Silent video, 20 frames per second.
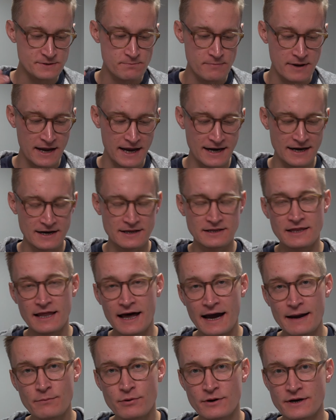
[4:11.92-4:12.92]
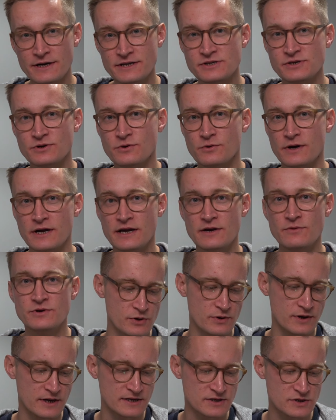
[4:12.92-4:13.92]
main library screen,
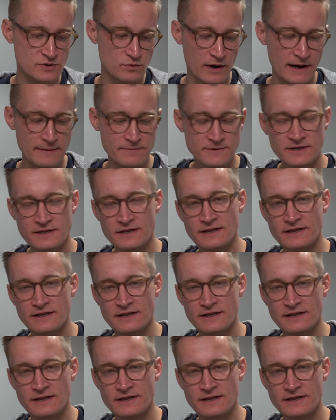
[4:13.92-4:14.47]
you can swipe to